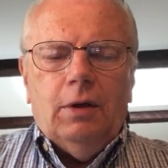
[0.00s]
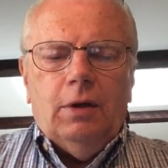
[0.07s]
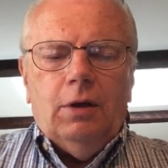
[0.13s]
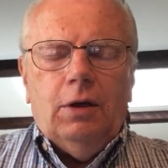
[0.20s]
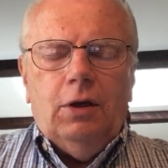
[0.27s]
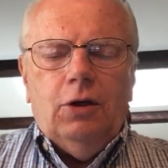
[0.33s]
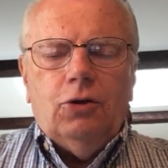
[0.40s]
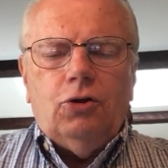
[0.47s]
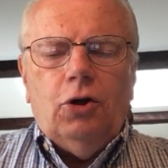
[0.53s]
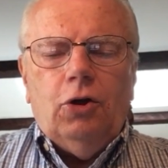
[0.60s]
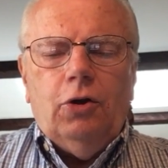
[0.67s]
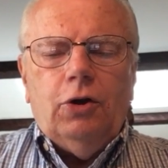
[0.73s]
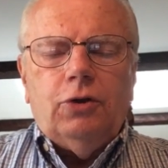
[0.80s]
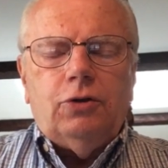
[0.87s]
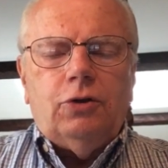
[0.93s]
He
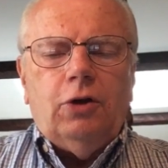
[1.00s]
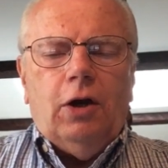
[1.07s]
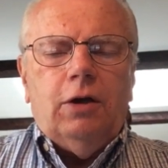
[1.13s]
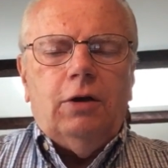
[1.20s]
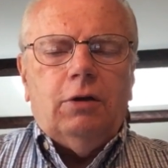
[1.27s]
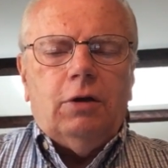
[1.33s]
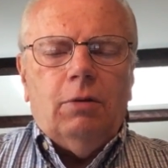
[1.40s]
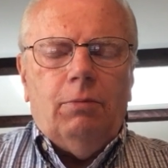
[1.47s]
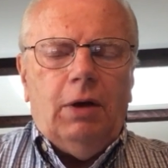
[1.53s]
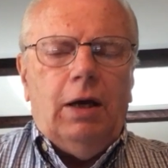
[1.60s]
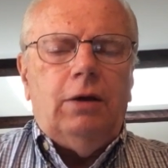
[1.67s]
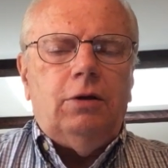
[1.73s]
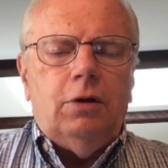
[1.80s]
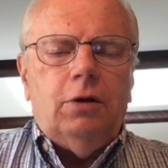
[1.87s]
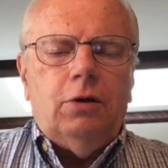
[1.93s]
encouraged, God
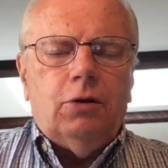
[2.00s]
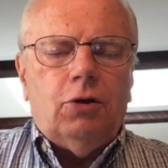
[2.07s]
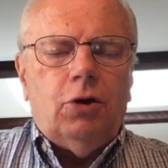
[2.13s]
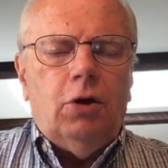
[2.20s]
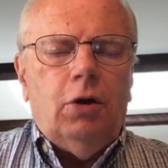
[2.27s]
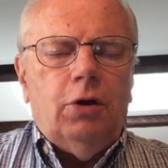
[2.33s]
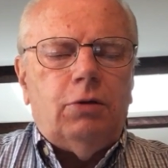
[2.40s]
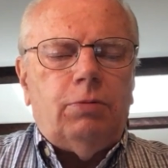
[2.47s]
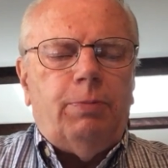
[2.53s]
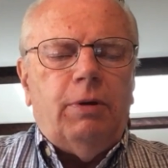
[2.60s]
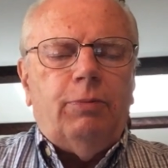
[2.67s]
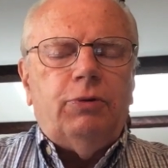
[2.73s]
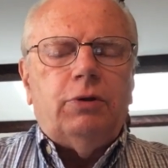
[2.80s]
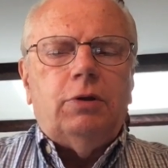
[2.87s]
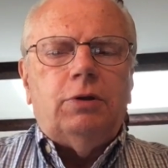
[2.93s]
commanded and encouraged
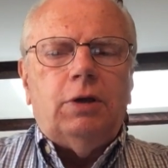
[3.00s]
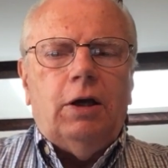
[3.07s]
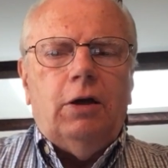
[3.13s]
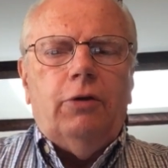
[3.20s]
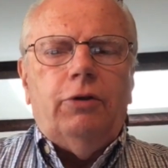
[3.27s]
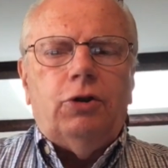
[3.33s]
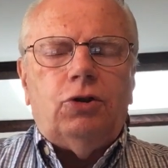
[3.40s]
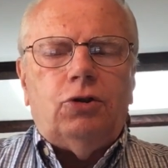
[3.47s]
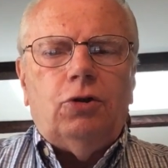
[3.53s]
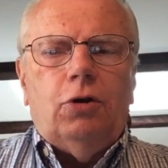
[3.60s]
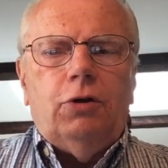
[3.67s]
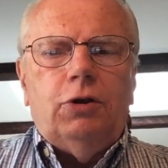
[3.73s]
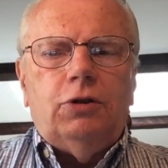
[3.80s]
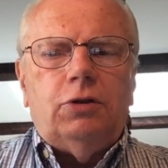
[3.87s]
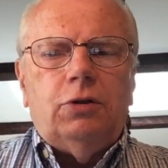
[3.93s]
people to tell the
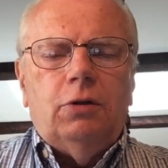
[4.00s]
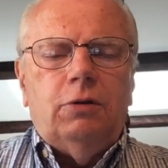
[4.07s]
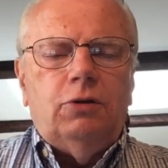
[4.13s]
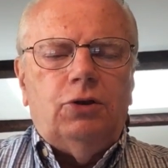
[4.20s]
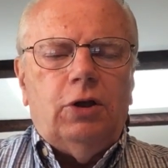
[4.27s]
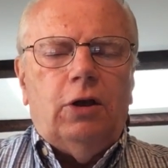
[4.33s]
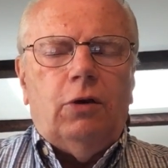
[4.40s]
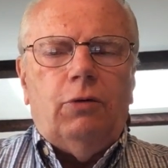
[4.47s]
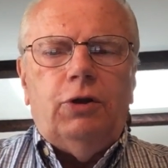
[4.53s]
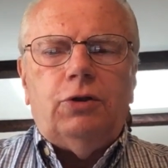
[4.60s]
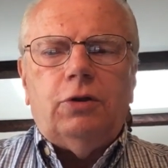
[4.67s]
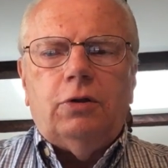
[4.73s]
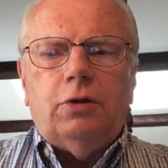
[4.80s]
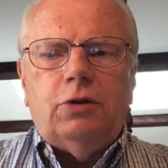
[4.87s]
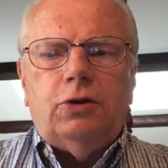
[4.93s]
stories
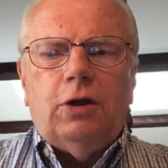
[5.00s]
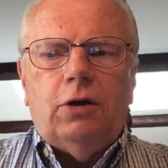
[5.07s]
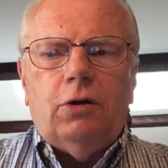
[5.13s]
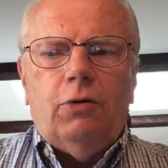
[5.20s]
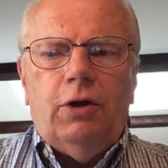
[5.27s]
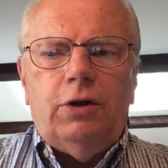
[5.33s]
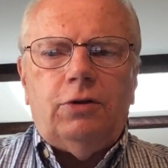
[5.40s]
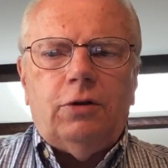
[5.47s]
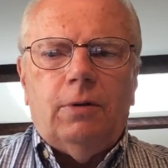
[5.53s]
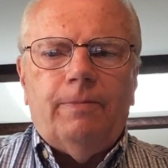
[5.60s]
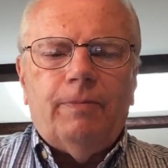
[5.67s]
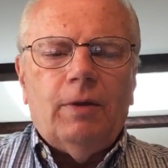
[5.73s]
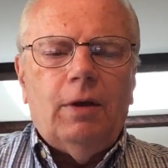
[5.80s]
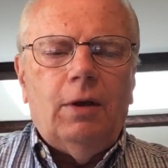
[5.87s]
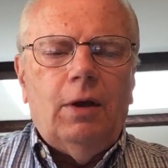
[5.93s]
generation to generation.
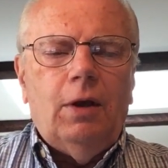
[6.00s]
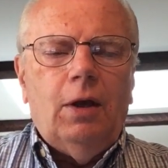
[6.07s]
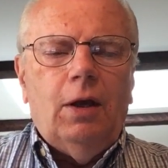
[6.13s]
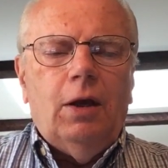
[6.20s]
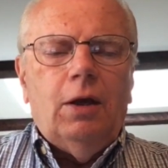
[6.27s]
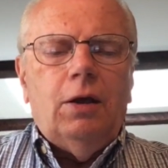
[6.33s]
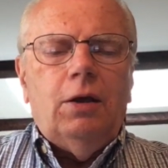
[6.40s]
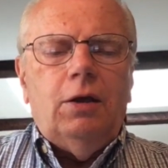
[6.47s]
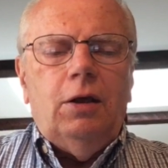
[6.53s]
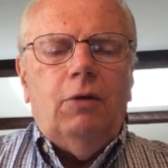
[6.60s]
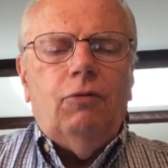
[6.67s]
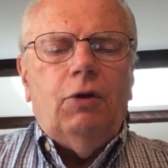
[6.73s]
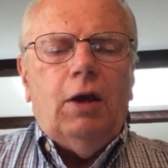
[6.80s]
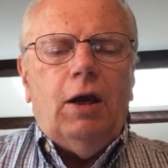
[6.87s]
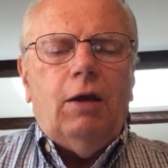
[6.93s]
He
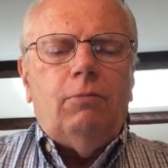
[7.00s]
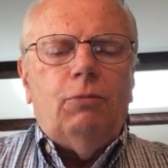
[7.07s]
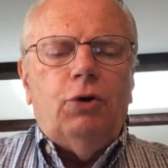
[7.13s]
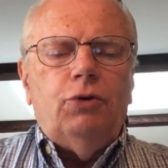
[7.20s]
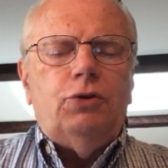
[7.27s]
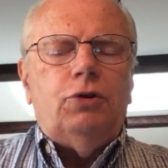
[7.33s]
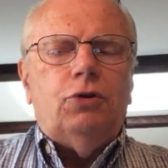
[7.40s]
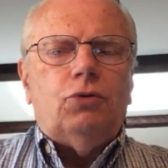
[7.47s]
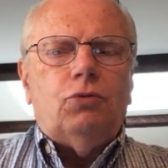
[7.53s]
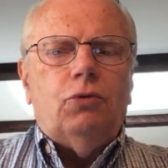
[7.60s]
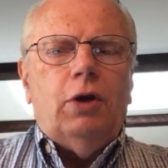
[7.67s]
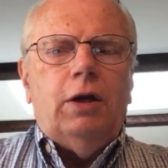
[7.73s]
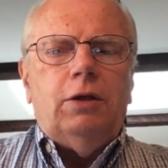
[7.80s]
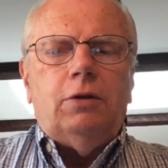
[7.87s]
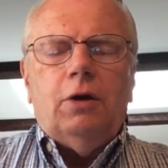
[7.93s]
even had Moses
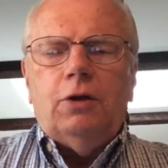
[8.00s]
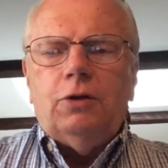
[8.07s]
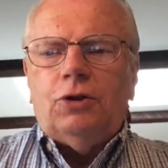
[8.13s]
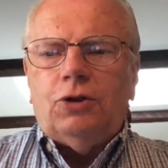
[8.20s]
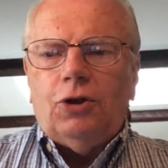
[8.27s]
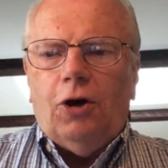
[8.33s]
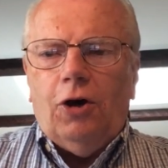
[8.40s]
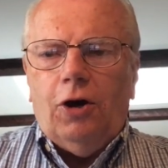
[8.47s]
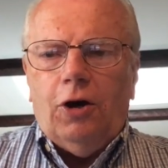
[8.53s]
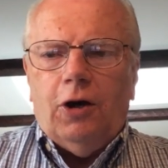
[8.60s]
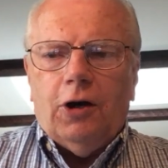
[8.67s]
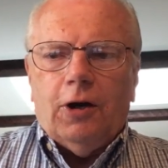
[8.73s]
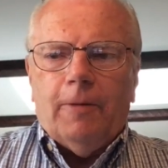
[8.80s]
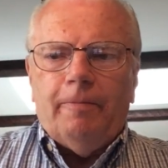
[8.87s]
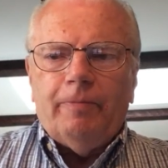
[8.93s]
write a
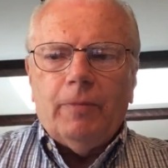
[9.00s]
song